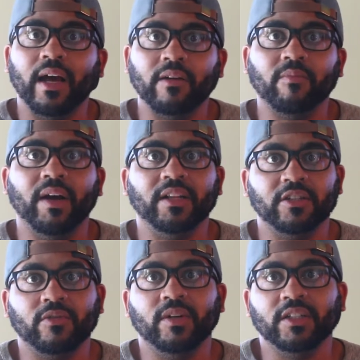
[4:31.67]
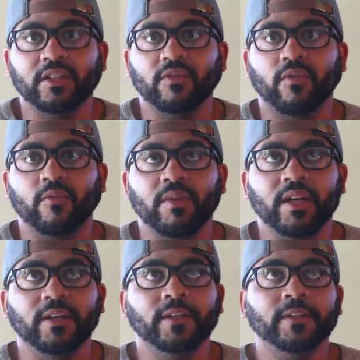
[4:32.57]
of practice questions for
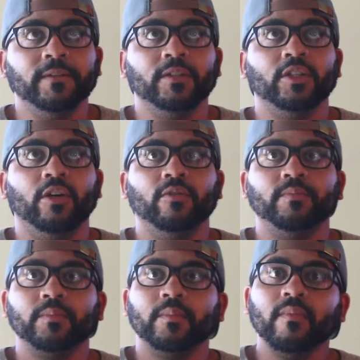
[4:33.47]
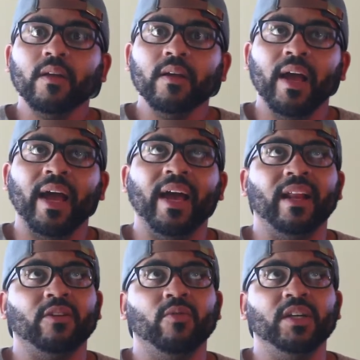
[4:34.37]
me. So I
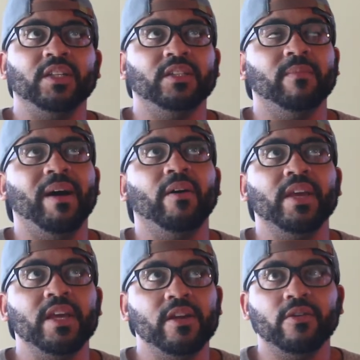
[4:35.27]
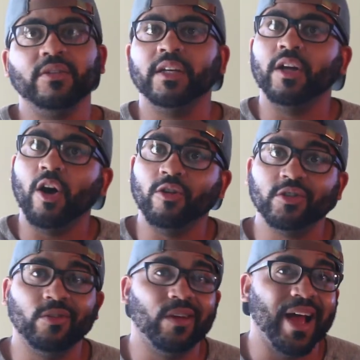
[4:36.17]
had questions about ears and
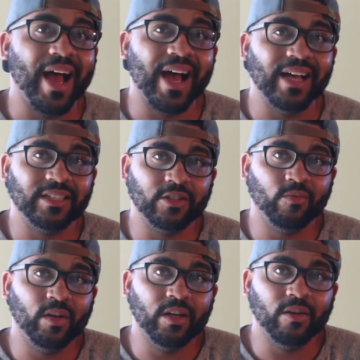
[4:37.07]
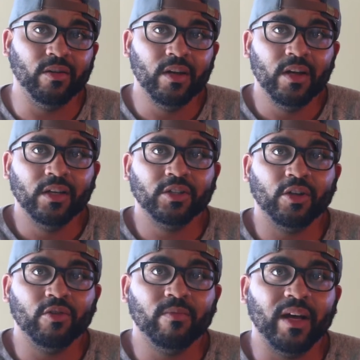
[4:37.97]
also the eyes as well.
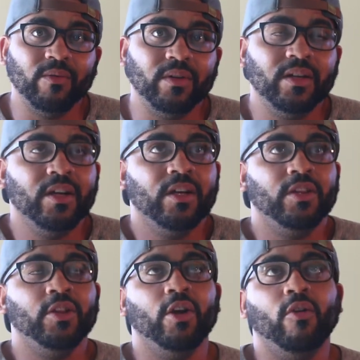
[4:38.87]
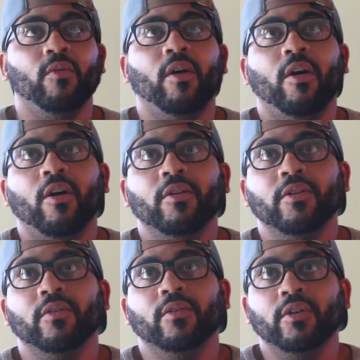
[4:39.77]
So you might want to know all
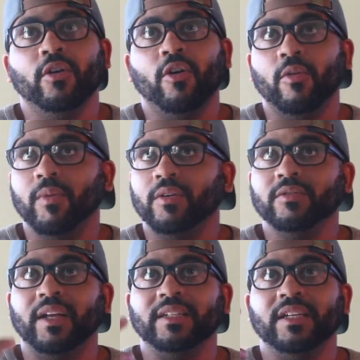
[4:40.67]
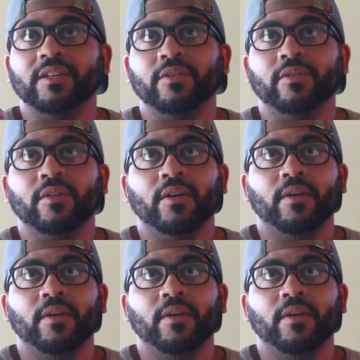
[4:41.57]
your hormones, like say your